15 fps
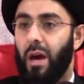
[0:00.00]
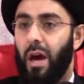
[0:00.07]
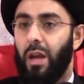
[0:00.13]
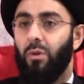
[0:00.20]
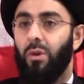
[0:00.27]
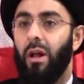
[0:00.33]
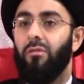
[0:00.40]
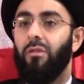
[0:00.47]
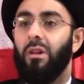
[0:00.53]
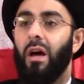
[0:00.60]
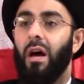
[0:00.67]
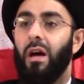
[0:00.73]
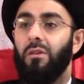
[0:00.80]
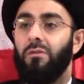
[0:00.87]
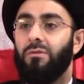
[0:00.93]
And you'll have a
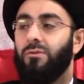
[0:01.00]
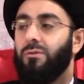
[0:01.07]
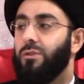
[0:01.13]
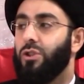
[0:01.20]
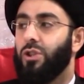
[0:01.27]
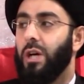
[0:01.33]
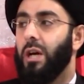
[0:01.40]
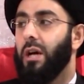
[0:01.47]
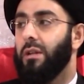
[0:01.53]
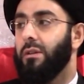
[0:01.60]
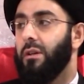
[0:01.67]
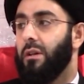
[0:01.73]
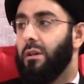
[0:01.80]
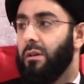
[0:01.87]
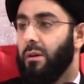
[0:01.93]
lot of
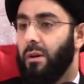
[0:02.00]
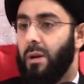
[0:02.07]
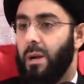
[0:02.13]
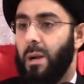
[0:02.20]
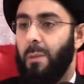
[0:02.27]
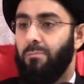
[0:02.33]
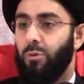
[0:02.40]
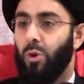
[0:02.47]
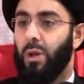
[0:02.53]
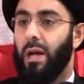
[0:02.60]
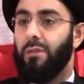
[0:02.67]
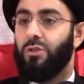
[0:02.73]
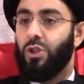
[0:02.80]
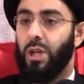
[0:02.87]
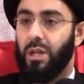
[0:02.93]
shayateen. You'll
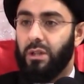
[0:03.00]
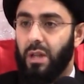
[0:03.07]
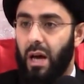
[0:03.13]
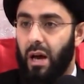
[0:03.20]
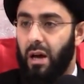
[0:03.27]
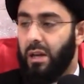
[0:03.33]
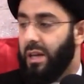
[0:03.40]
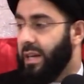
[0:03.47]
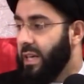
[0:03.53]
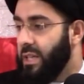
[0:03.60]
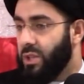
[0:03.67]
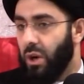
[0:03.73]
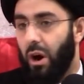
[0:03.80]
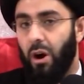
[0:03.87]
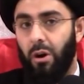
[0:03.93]
have shaitan and
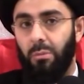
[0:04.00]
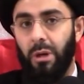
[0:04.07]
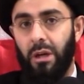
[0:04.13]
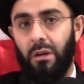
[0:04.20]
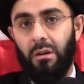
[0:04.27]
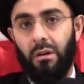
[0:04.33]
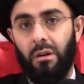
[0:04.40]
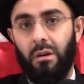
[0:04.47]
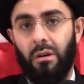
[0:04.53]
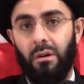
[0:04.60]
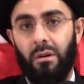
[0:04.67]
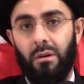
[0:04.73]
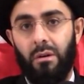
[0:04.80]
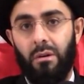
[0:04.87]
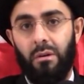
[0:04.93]
his army
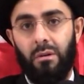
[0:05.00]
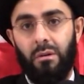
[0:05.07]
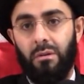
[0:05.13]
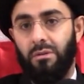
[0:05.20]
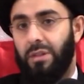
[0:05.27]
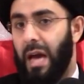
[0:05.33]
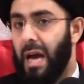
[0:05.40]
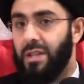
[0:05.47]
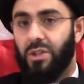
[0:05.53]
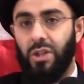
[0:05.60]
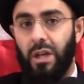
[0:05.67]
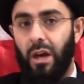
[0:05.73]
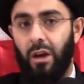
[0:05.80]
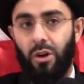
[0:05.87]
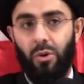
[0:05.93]

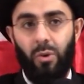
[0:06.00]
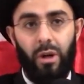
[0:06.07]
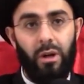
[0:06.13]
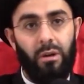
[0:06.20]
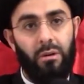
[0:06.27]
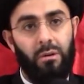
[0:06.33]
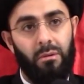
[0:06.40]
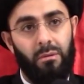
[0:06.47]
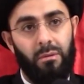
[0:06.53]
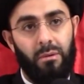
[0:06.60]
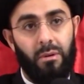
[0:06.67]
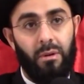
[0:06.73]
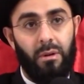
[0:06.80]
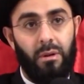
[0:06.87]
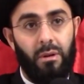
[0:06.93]
dancing at your wedding.
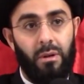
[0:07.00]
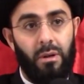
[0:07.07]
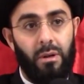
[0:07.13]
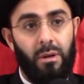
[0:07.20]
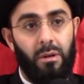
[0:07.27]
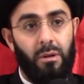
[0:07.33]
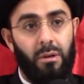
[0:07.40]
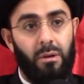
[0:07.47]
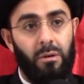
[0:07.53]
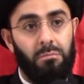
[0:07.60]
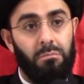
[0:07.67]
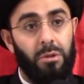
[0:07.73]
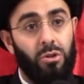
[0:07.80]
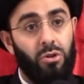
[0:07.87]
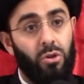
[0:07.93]

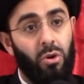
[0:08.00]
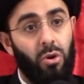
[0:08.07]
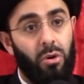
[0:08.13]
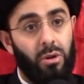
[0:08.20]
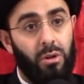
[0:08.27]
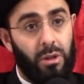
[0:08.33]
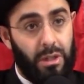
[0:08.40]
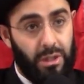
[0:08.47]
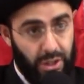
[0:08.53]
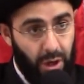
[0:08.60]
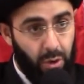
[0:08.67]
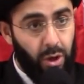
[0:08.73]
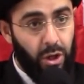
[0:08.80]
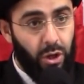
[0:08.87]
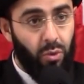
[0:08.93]
But do, is that
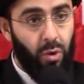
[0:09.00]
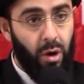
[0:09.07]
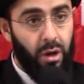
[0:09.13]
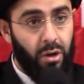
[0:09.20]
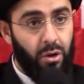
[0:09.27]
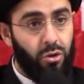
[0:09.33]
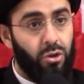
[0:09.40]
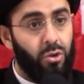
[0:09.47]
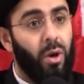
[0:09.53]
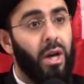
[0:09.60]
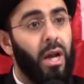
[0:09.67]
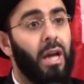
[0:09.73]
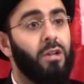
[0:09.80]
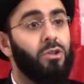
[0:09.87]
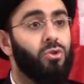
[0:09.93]
what you want? Or do you
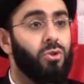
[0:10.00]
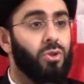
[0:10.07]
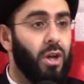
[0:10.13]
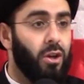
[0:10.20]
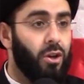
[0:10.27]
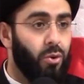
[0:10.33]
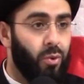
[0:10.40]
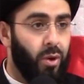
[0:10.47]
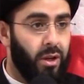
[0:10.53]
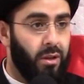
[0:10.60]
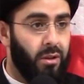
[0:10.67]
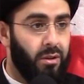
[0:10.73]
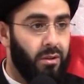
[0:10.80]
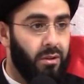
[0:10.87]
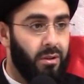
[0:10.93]
want angels at your
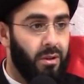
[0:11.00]
wedding?